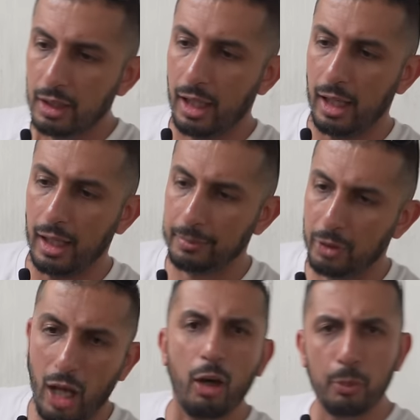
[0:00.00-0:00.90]
Um,
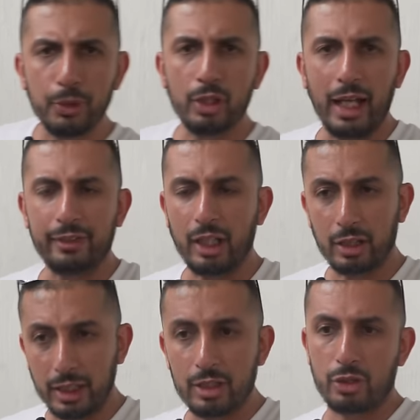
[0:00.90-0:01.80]
so I hope you guys are
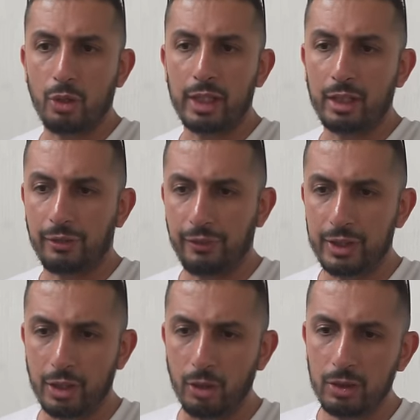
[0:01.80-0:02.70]
going to enjoy this
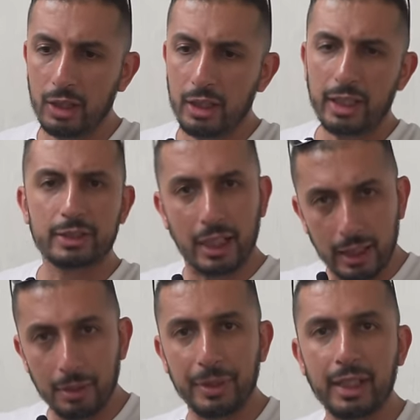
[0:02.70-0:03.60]
video. It's going
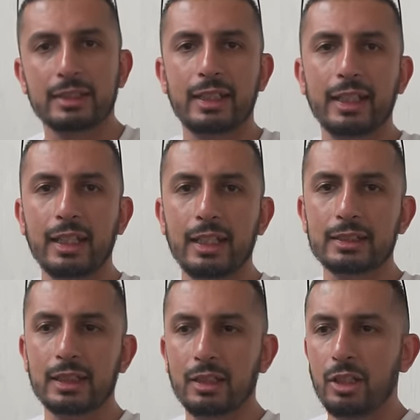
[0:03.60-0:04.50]
to be a series,
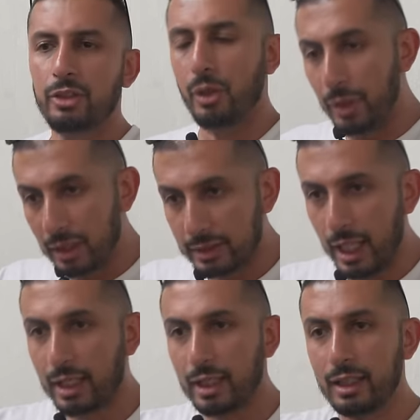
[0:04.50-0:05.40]
so we'll
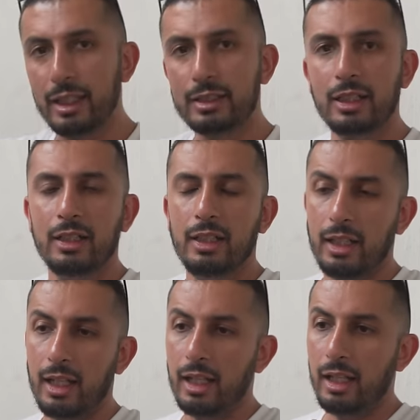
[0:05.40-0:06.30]
tackle it
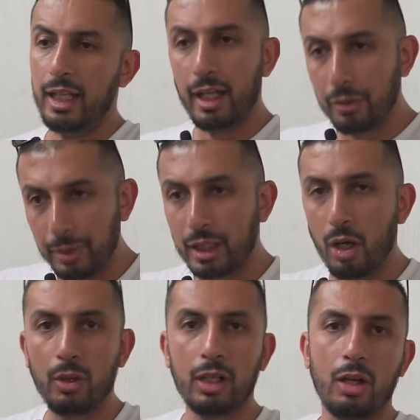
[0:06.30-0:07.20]
uh, as we
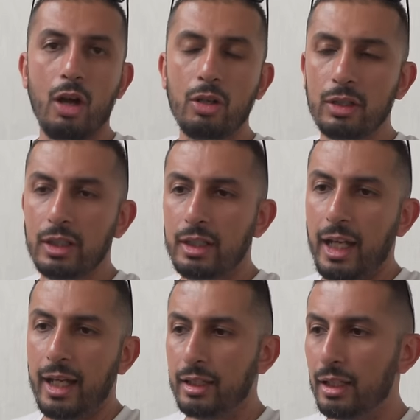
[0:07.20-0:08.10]
go along,
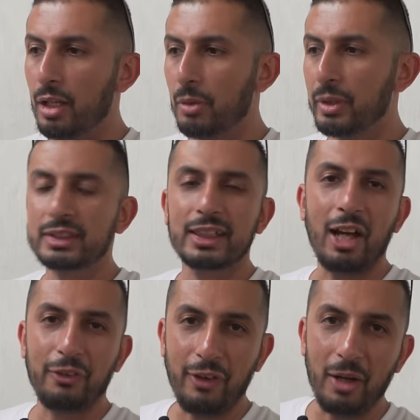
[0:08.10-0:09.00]
and uh, we'll see
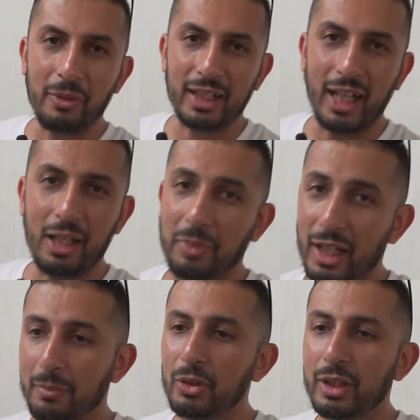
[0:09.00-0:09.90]
how far we get. But
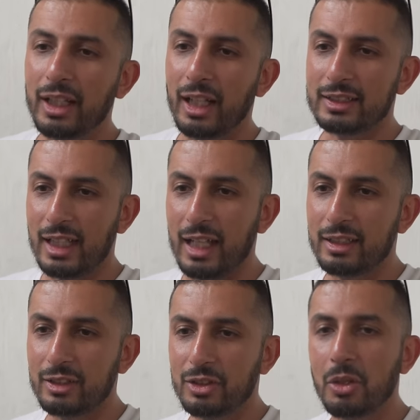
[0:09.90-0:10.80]
I'm looking
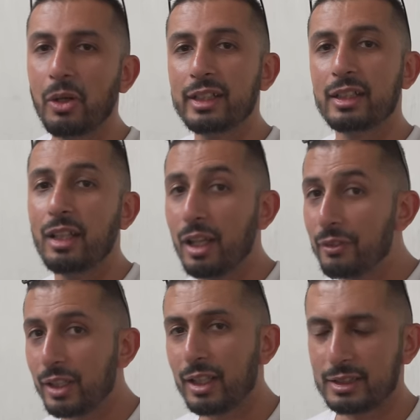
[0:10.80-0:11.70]
excited to go and
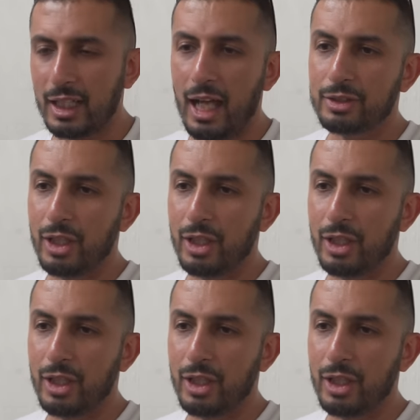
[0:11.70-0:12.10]
deliver this car.